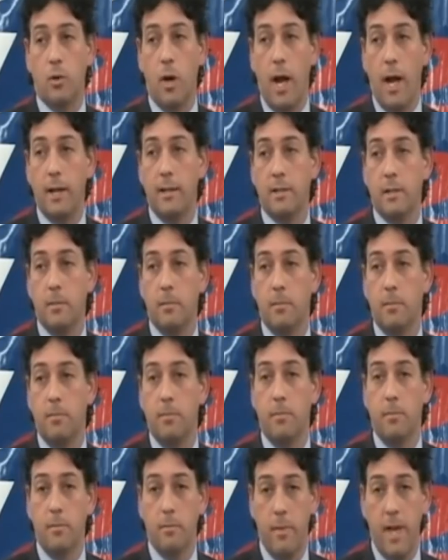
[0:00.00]
tried to
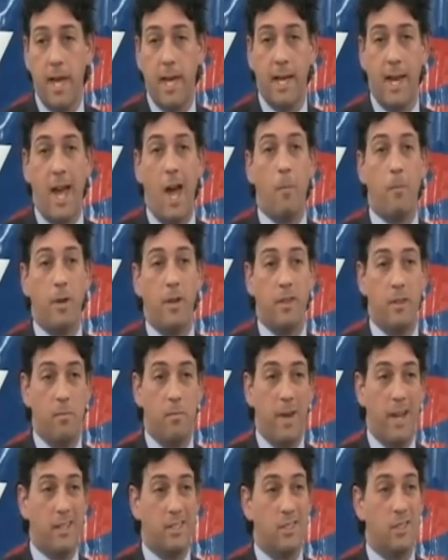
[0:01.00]
make it happen in the
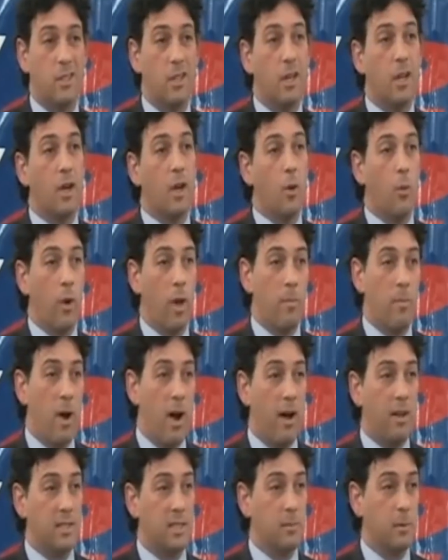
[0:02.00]
best way
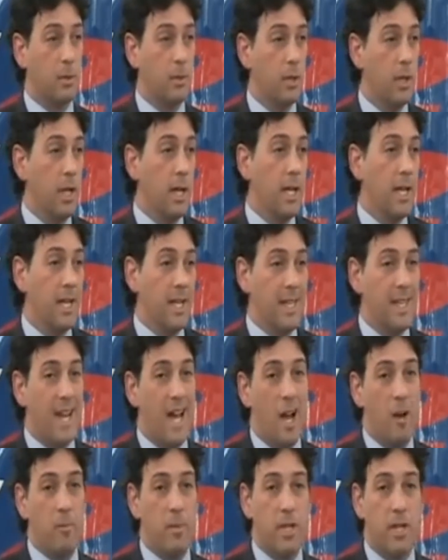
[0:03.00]
possible,
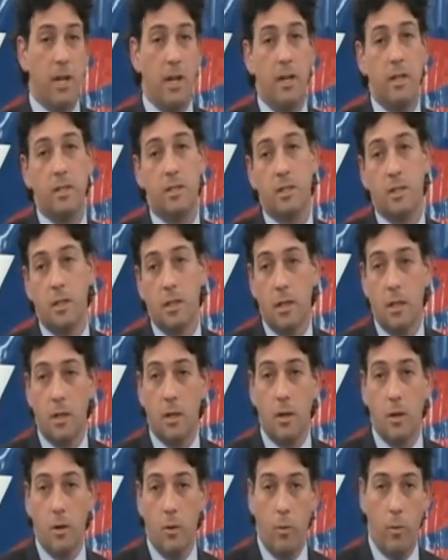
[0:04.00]
not because
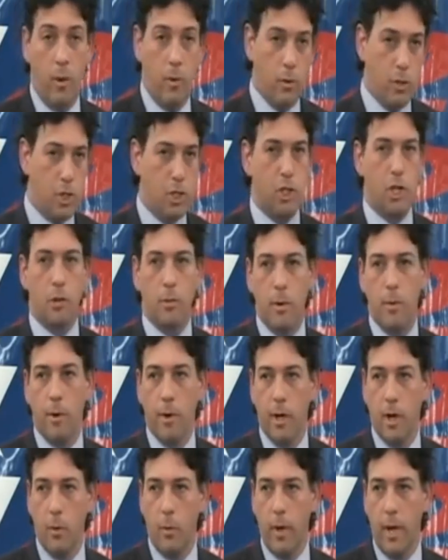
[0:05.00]
we were sure we were
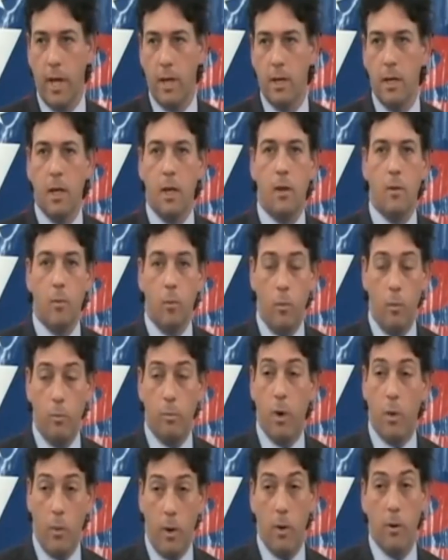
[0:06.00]
going to win,
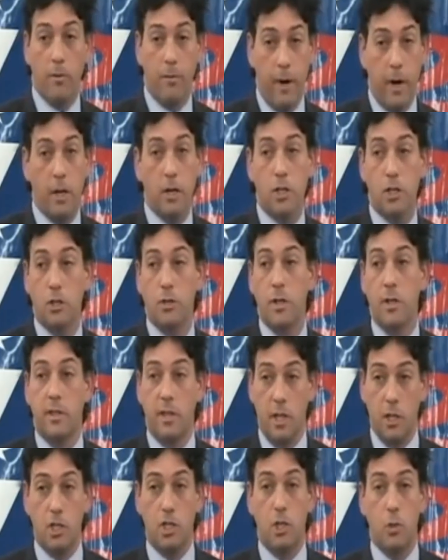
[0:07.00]
but we were very sure that
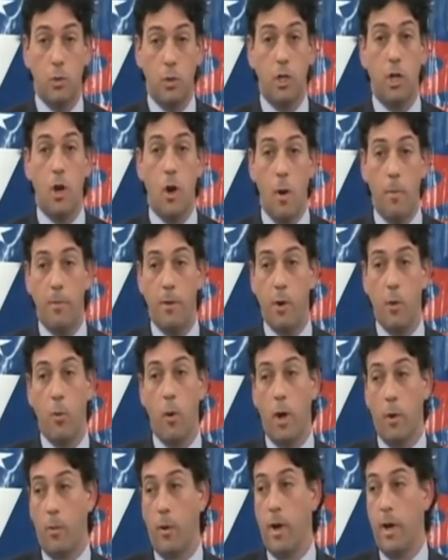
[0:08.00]
the issue would go up there
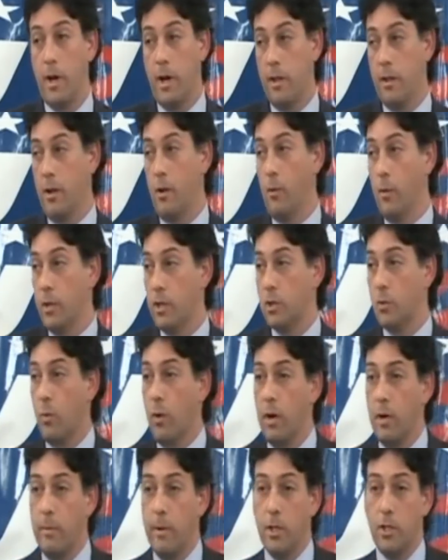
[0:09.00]
one way or another, and we just
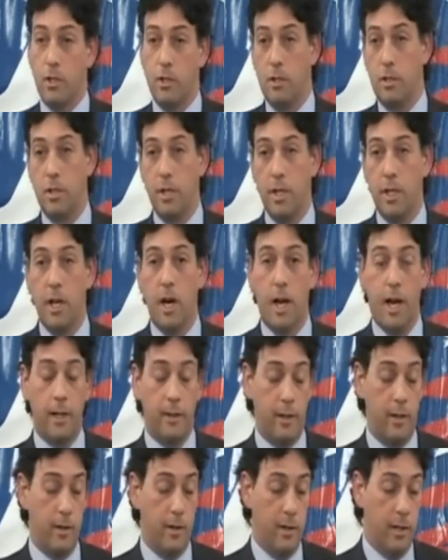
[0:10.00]
wanted to make sure it got
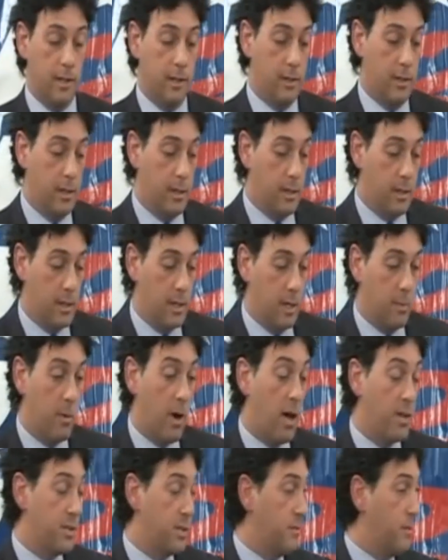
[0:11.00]
out there in, in, in a
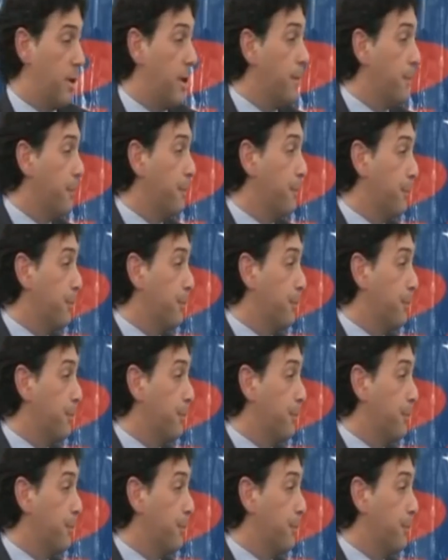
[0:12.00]
positive way.